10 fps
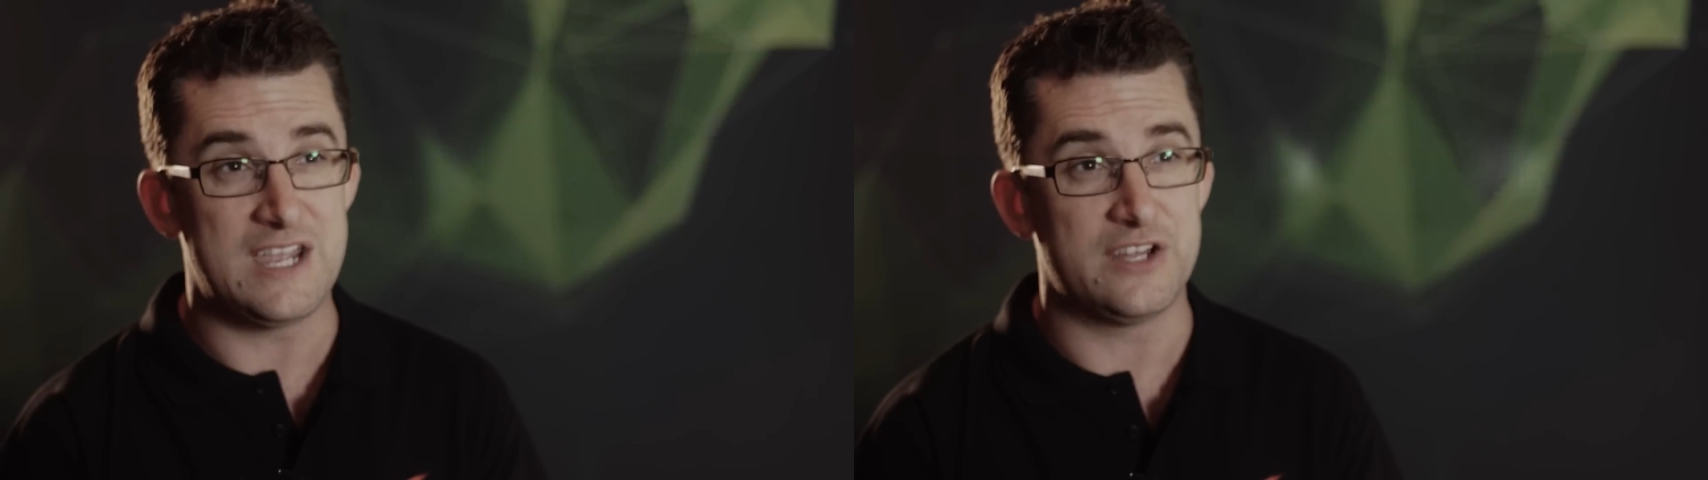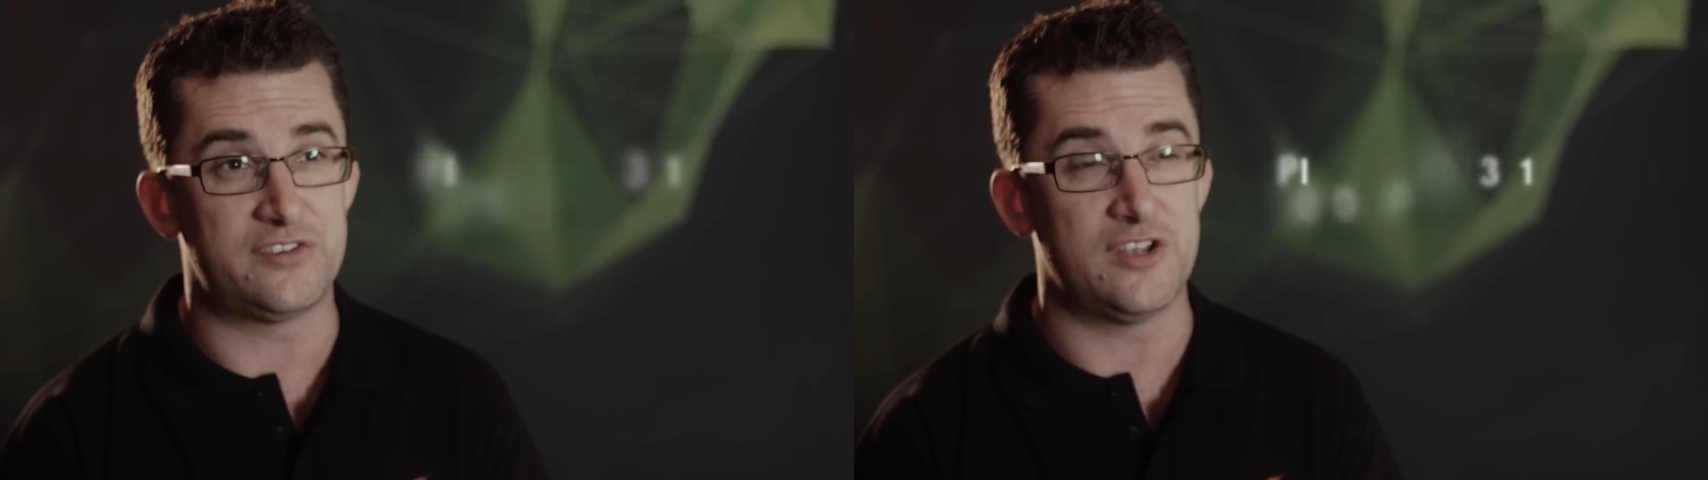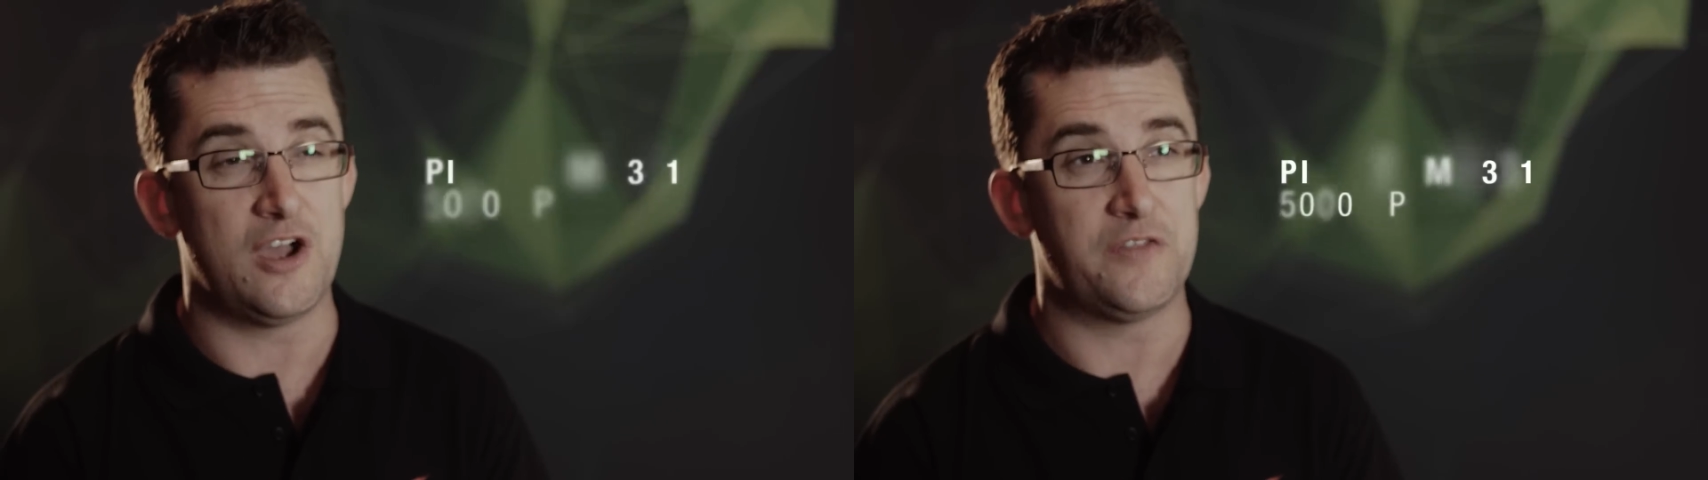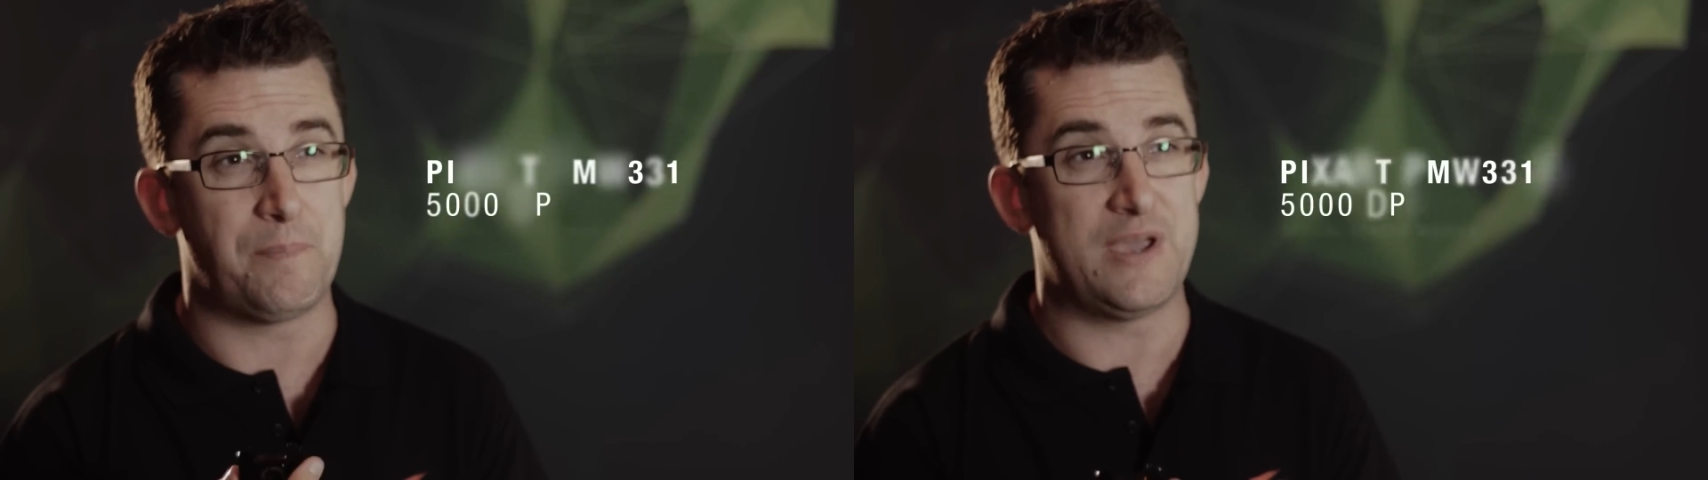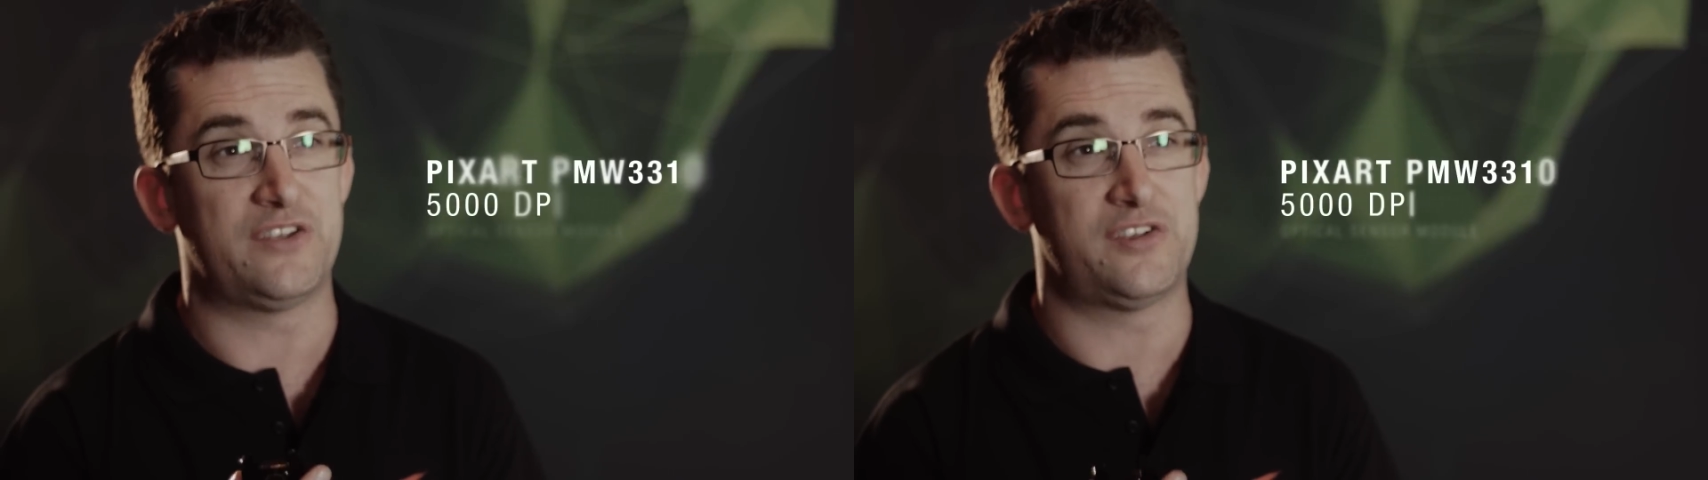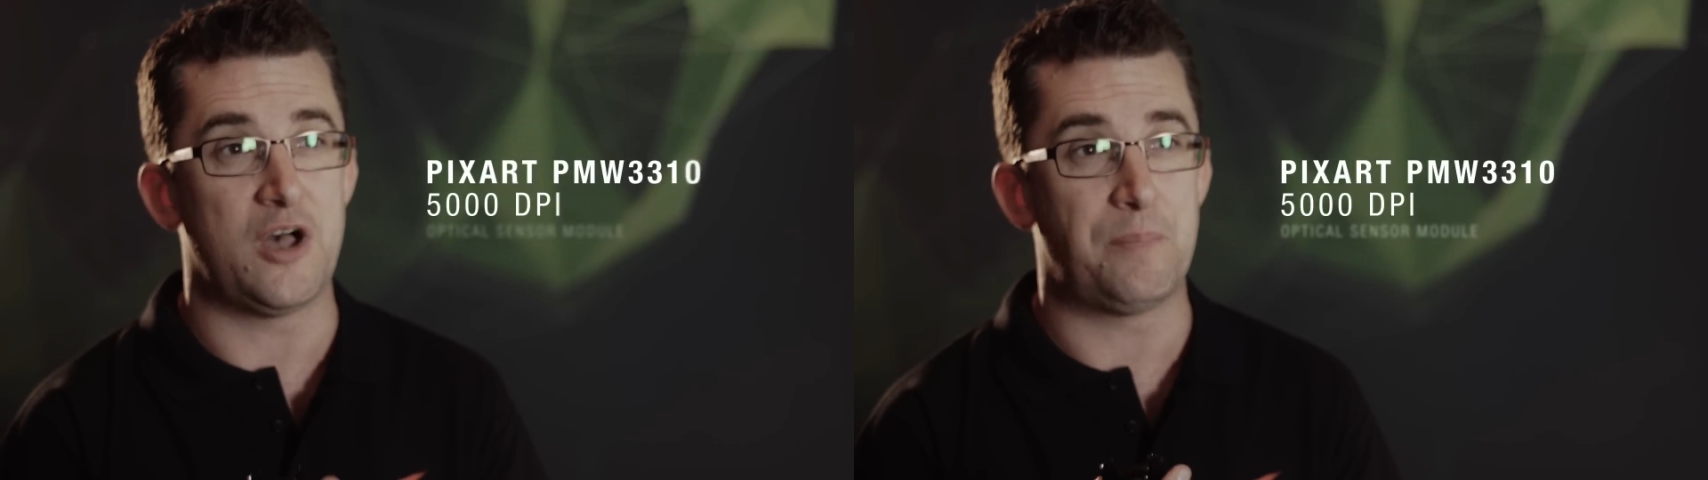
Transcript: It's the Pixart